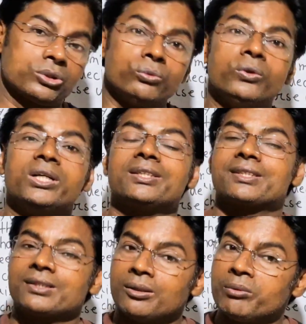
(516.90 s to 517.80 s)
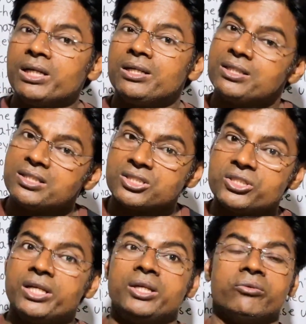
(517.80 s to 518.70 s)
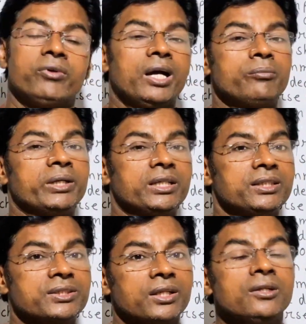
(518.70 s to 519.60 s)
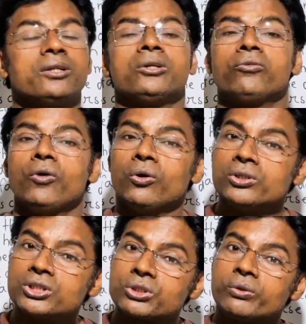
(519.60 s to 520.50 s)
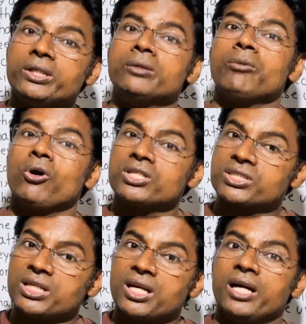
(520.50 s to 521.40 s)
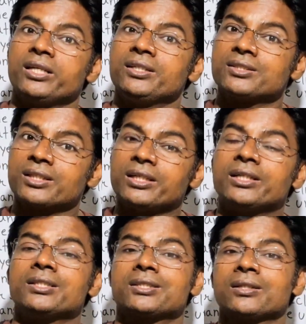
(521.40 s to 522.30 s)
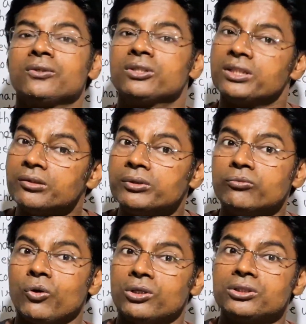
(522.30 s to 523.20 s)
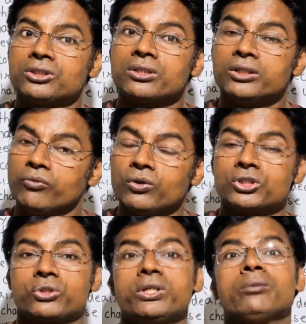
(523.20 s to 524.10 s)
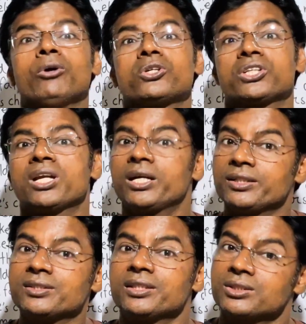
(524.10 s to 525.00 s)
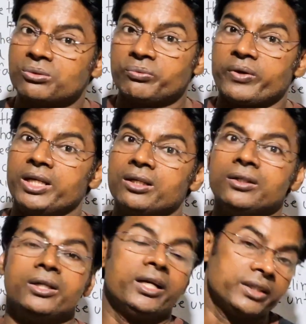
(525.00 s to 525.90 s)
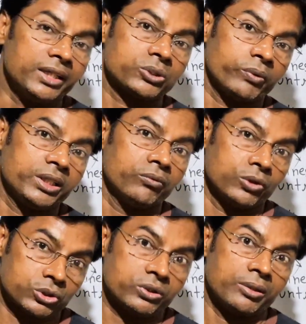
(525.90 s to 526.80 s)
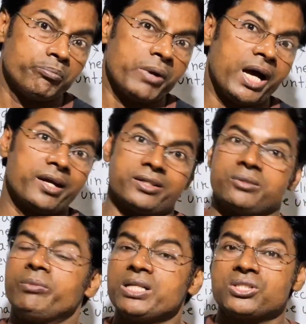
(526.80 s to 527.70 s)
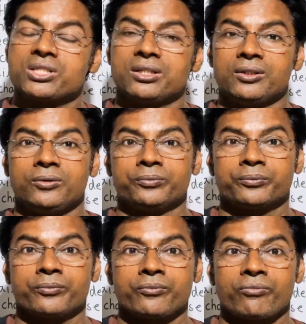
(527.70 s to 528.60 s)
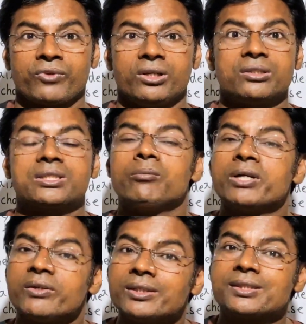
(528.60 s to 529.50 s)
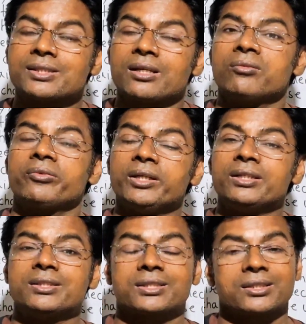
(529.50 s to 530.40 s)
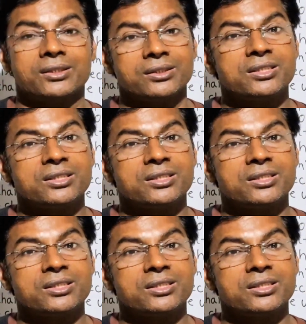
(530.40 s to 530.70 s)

to a summer day. Why? Because he wants to immortalize he wants to immortalize his friend, and that's why he wants to compare it. But summer itself is